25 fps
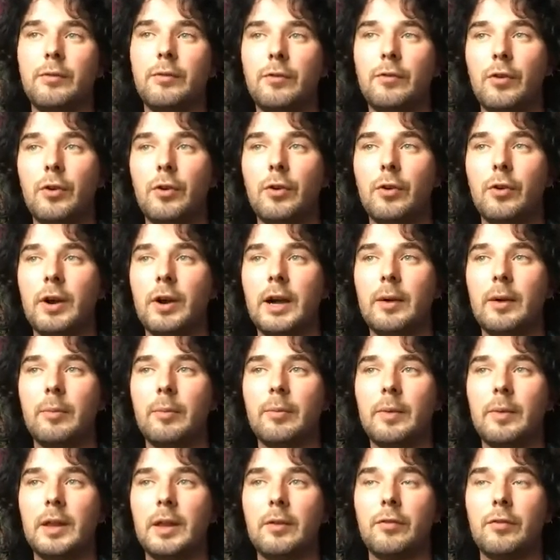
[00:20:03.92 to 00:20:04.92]
for
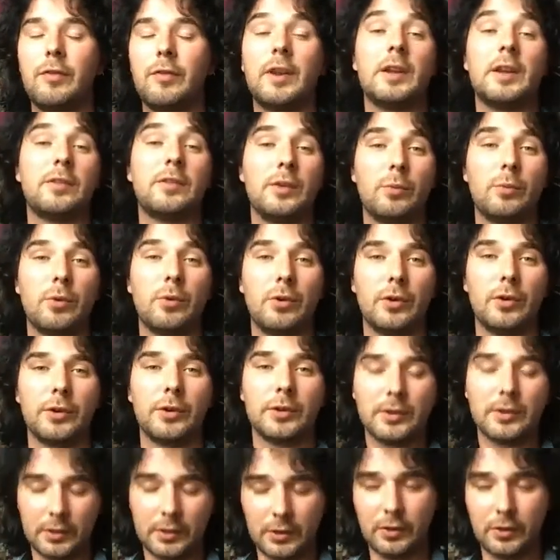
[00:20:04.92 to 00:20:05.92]
Infinity Ward,
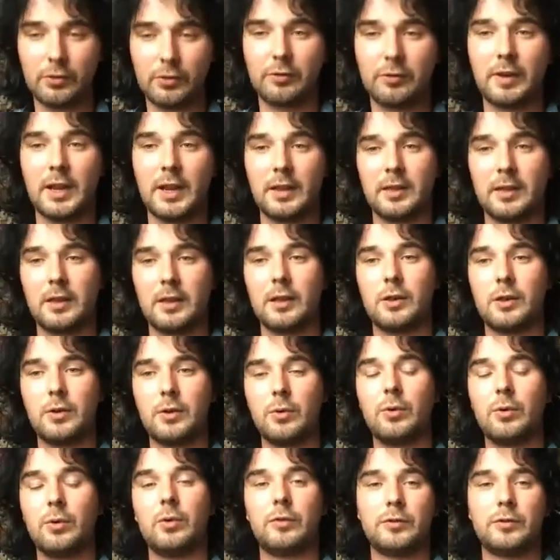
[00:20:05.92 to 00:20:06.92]
who create the
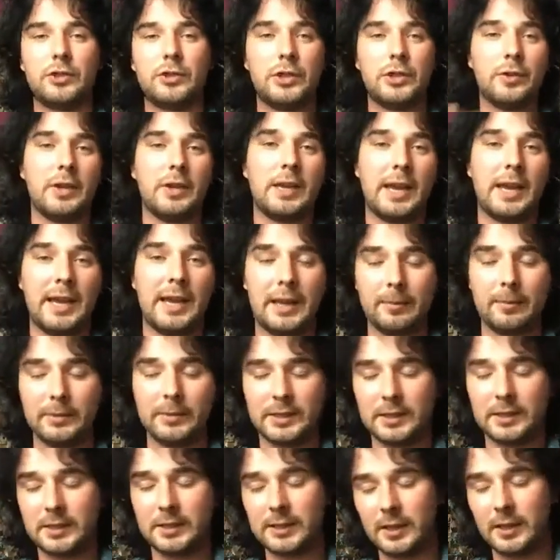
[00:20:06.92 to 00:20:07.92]
Call of Duty games
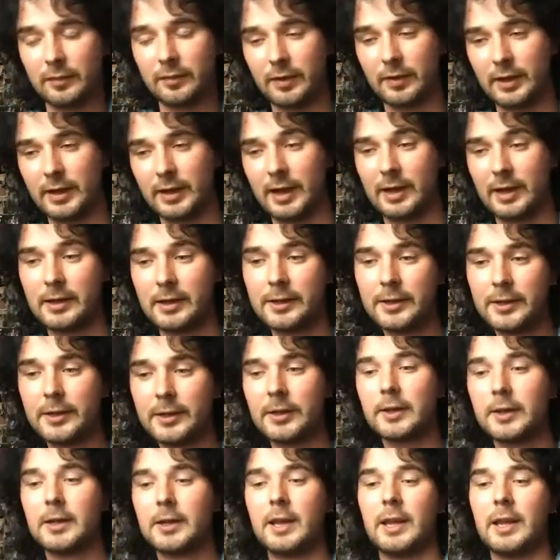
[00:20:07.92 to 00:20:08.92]
and stuff like that.
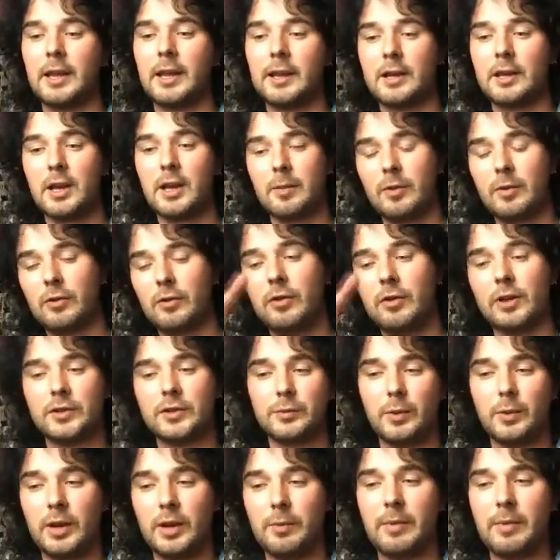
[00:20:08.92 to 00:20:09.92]
And they've come across
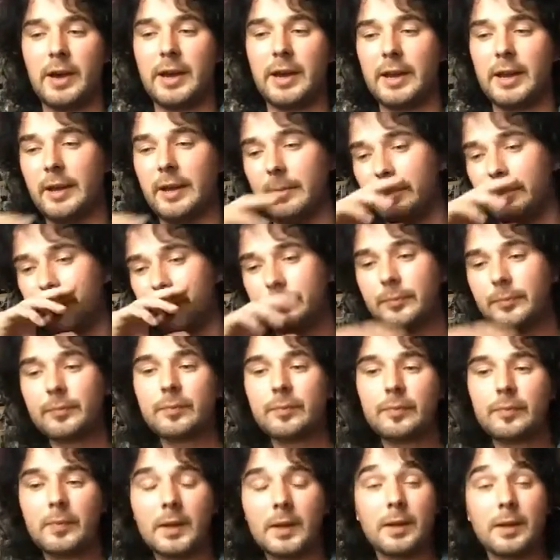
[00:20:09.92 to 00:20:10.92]
one of my
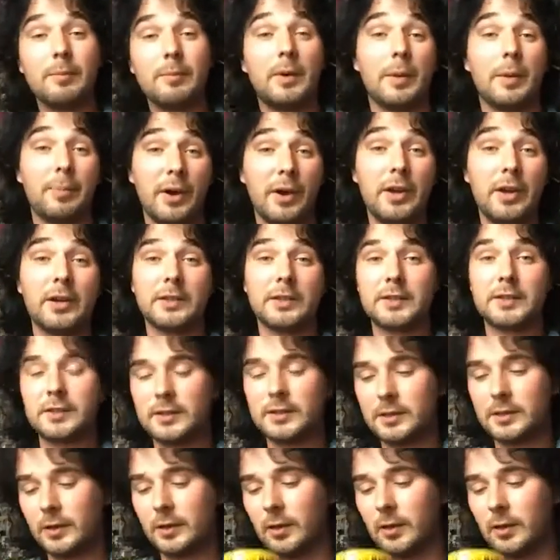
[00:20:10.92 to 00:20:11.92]
my
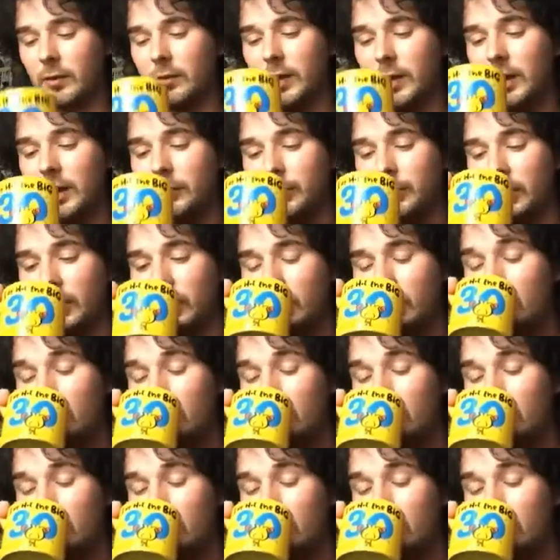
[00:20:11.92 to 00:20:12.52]
posts on Facebook,